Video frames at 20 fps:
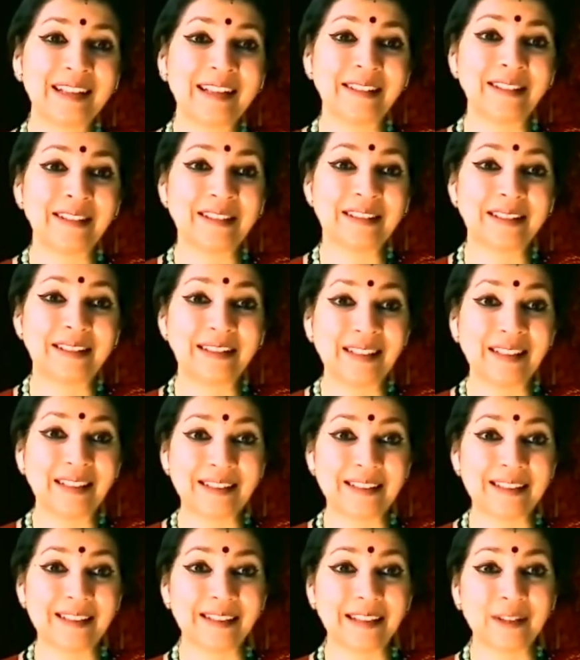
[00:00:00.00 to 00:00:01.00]
And
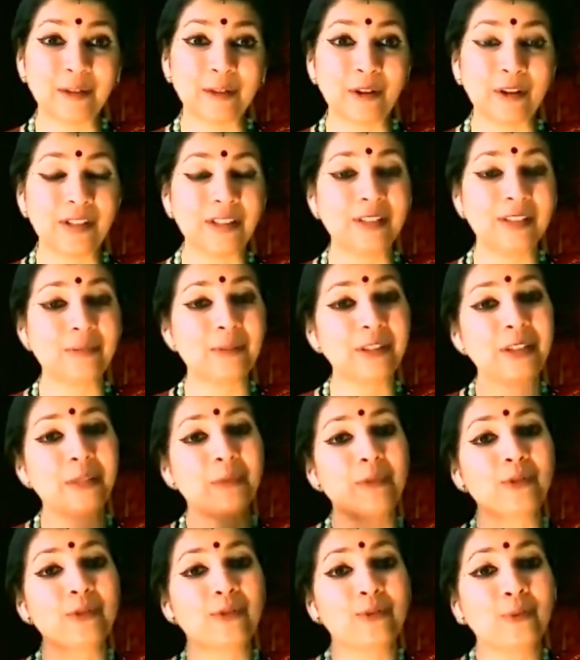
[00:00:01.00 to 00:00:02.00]
this, he got it when
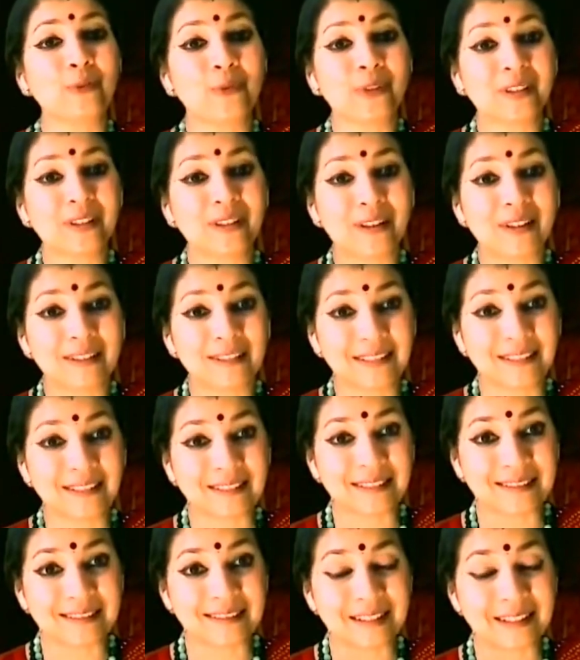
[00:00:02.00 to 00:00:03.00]
he was so young.
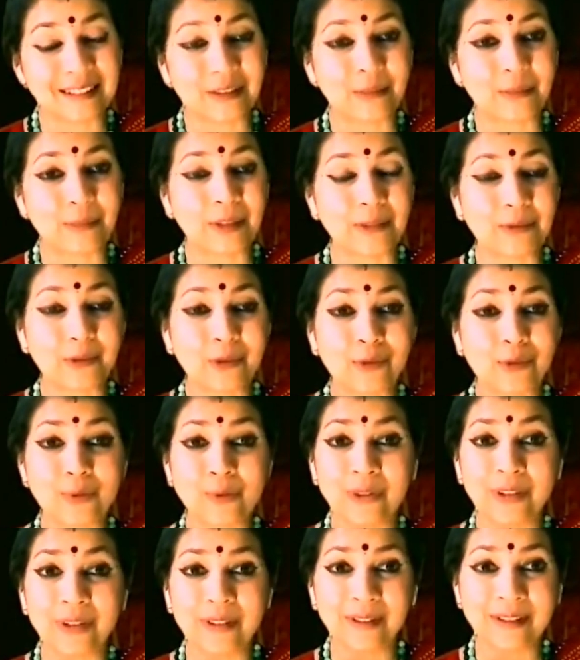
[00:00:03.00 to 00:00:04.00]
Hanuman was
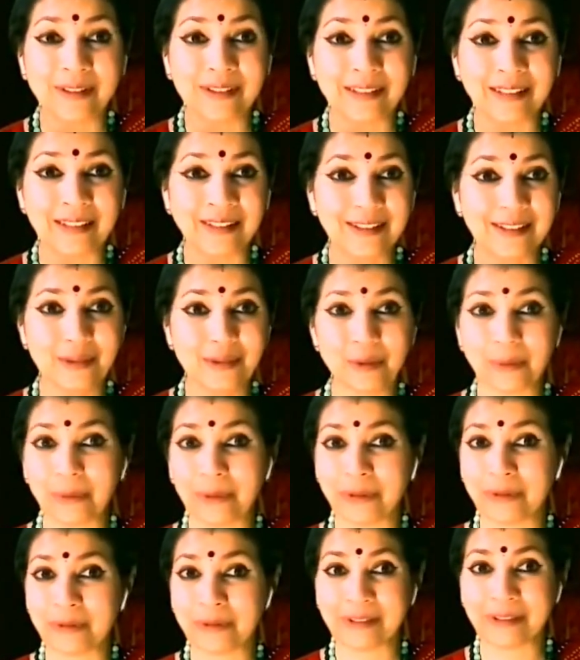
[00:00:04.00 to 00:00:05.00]
so young. He didn't know
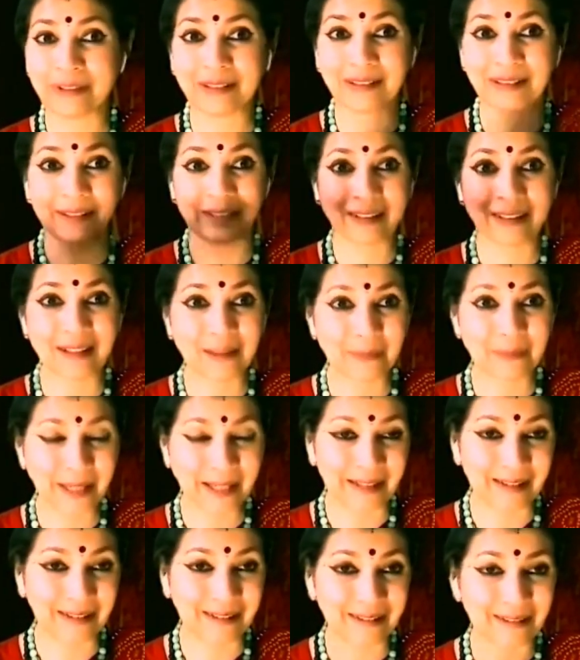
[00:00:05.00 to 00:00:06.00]
what was
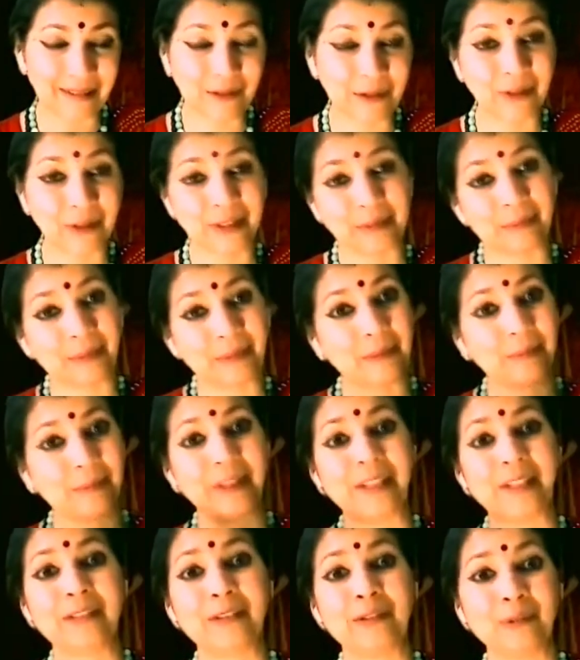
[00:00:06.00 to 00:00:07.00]
coming. Or
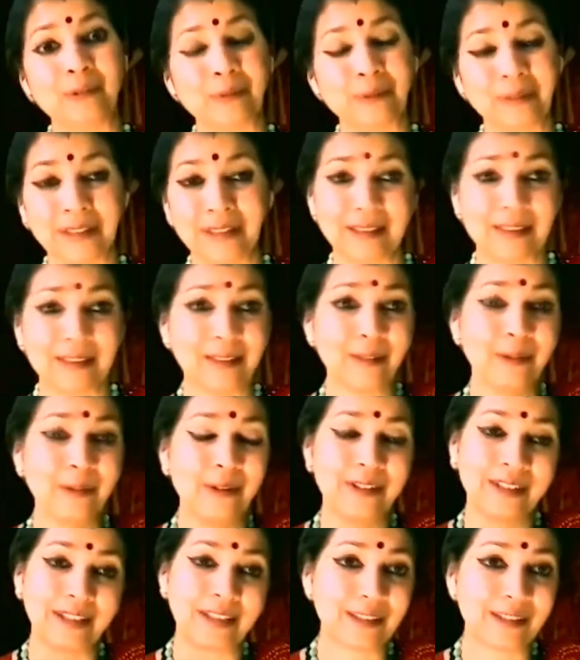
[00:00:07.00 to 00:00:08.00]
maybe he knew. He's the
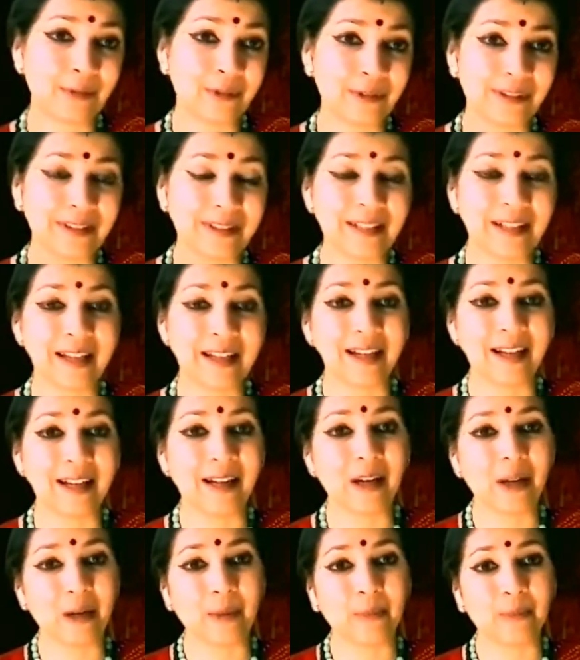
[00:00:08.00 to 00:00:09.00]
Lord, he knows.
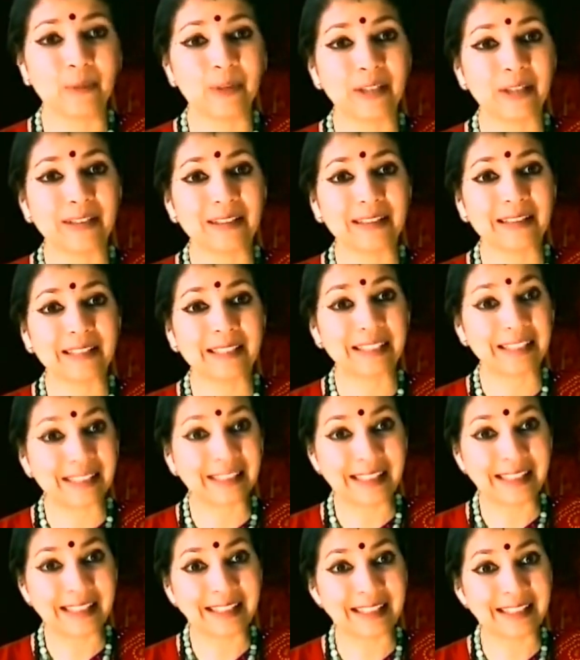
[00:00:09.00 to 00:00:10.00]
But he
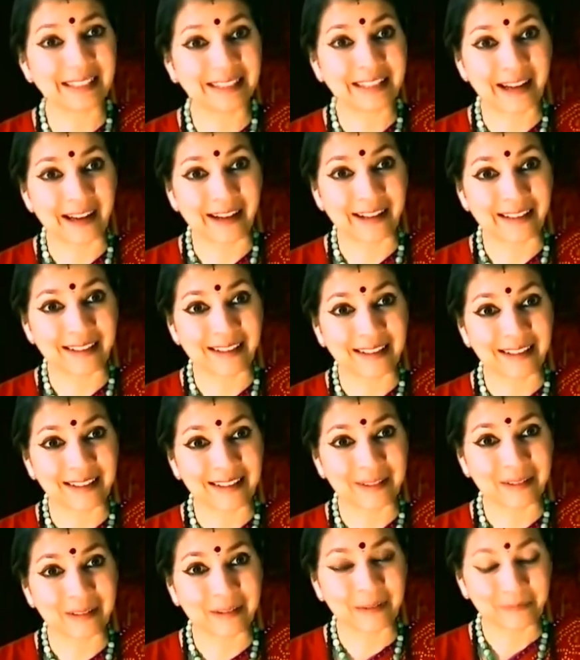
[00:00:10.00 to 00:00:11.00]
needed that.
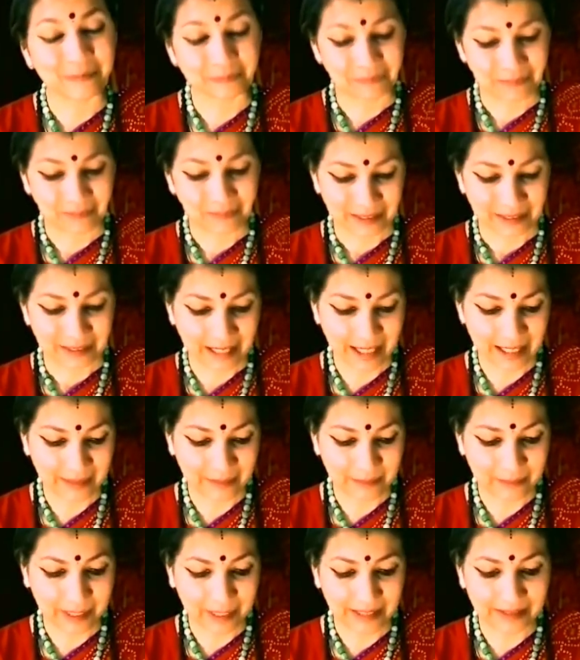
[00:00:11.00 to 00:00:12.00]

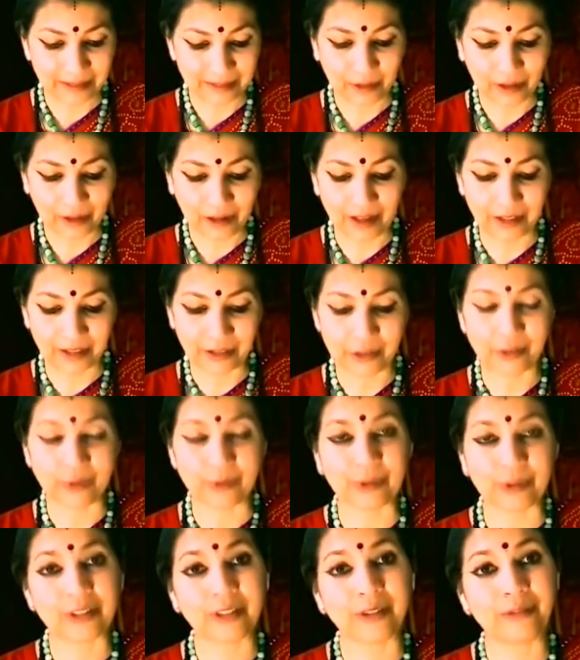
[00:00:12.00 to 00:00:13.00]
That mental
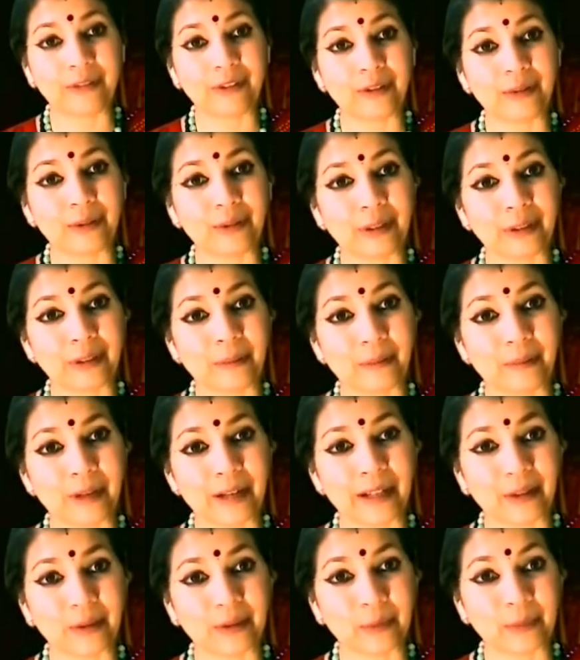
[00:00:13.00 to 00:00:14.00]
courage was given to him
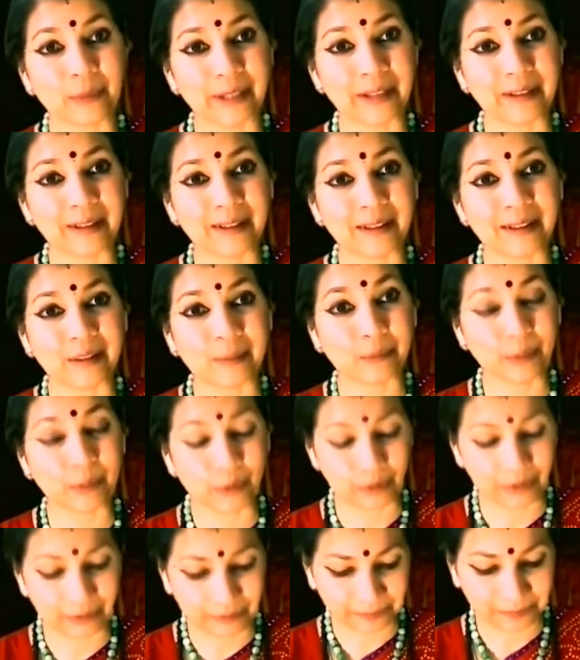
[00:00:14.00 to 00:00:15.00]
by Kuberan as a
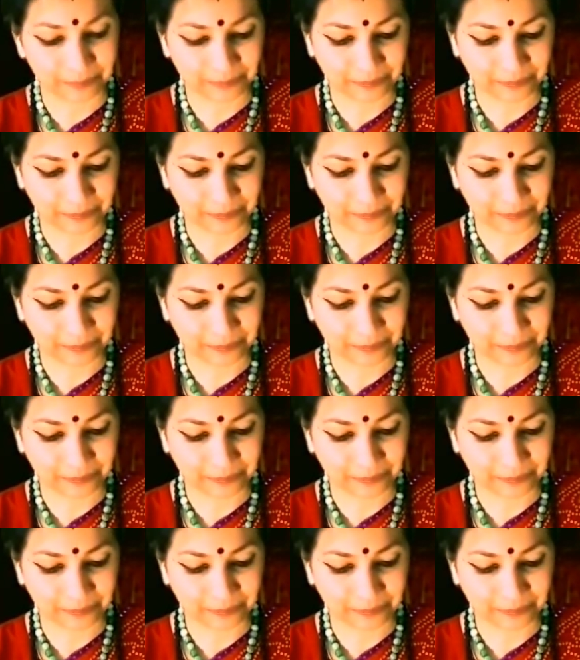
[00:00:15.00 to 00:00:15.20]
boon.